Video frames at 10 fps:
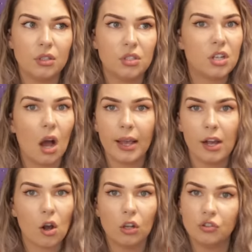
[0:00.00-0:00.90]

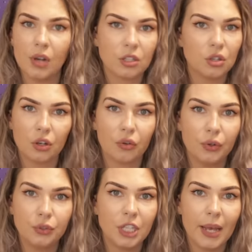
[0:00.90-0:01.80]
starting a contract on a
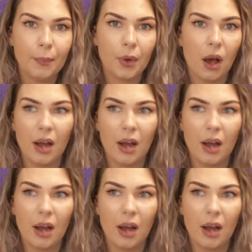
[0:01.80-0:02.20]
cruise ship.